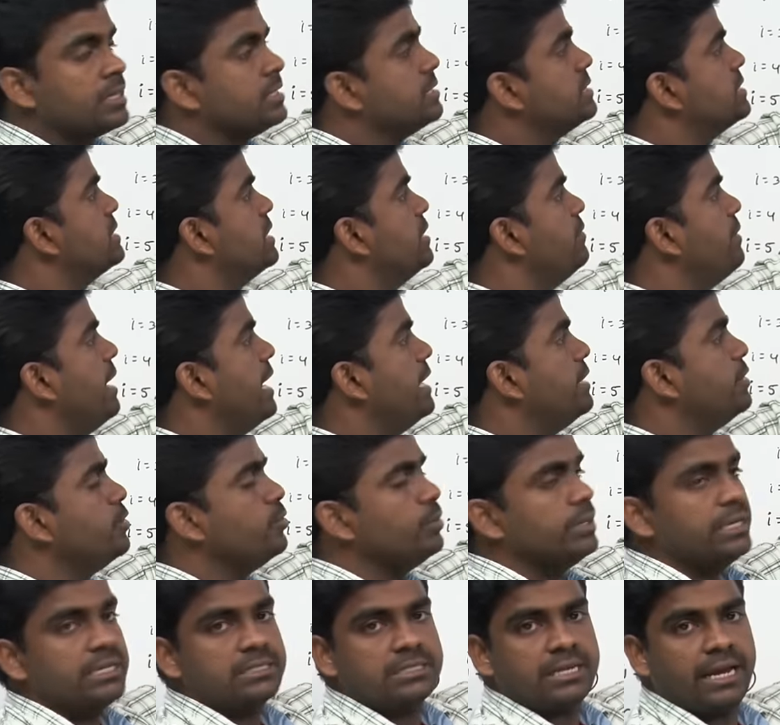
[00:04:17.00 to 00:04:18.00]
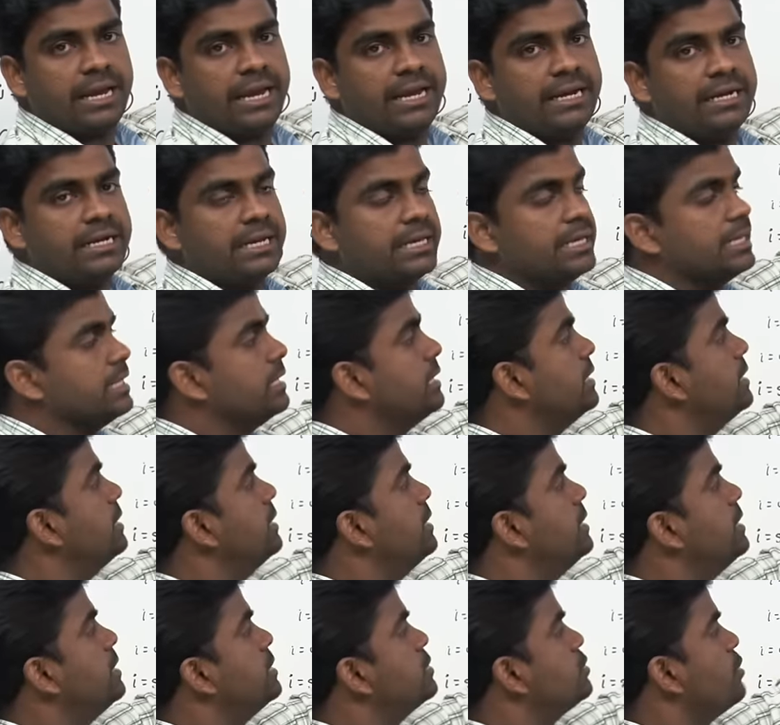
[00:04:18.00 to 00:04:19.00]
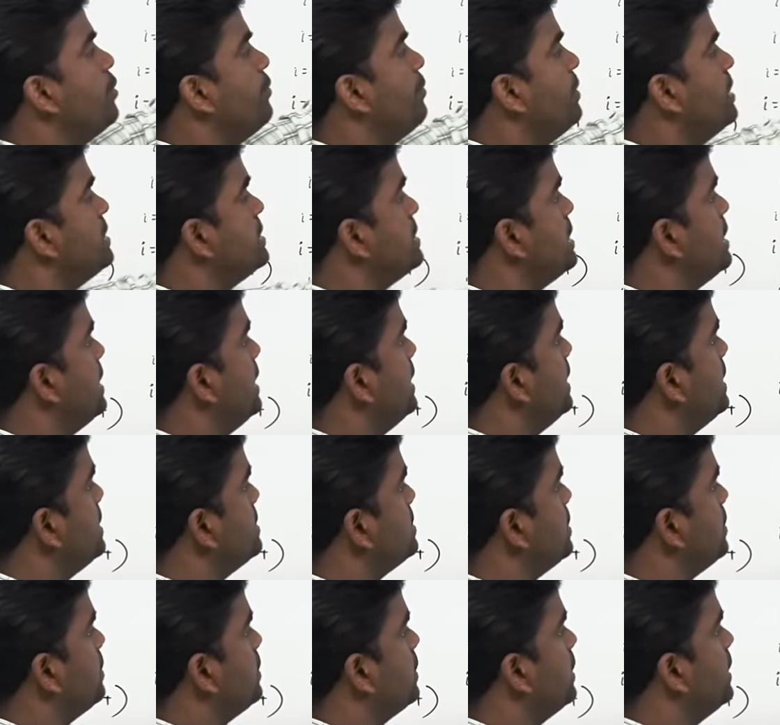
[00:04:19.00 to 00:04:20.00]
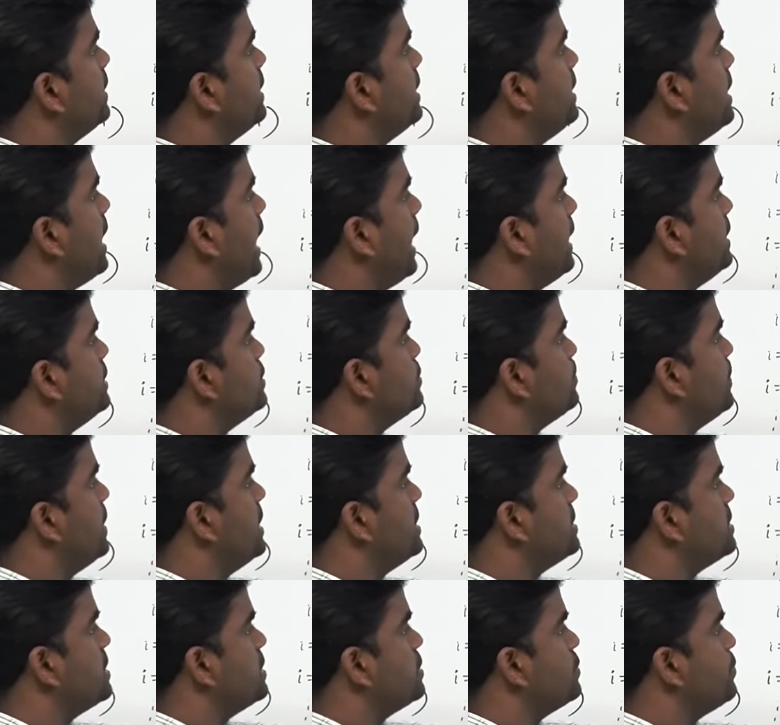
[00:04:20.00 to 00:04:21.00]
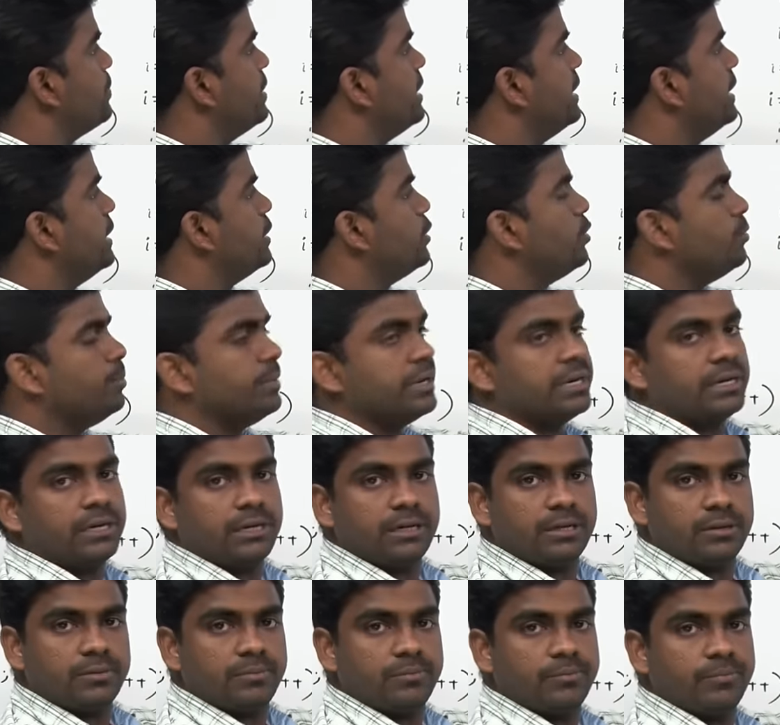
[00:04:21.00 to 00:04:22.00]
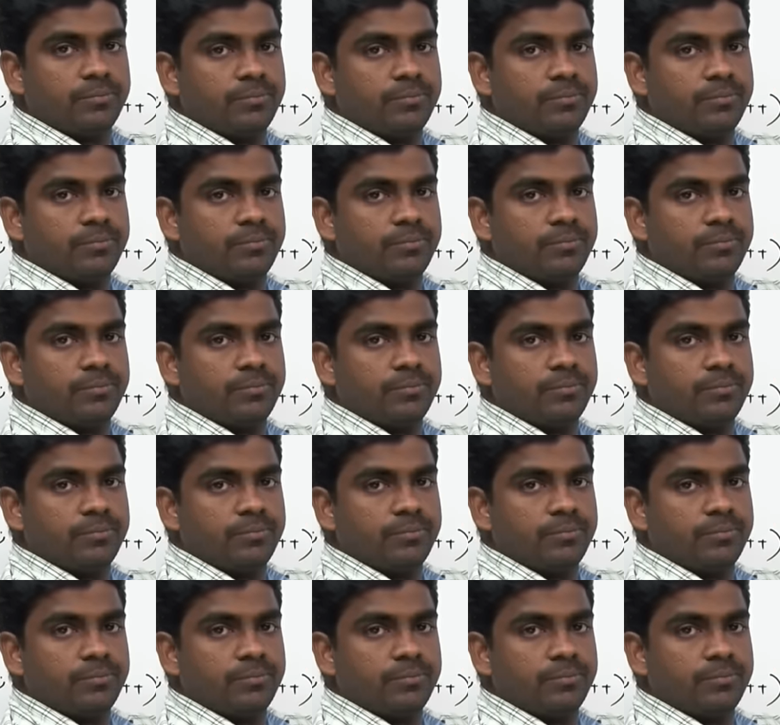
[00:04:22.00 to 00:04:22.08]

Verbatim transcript: C value is a 80. So, first here it is a 39 spaces we need to print.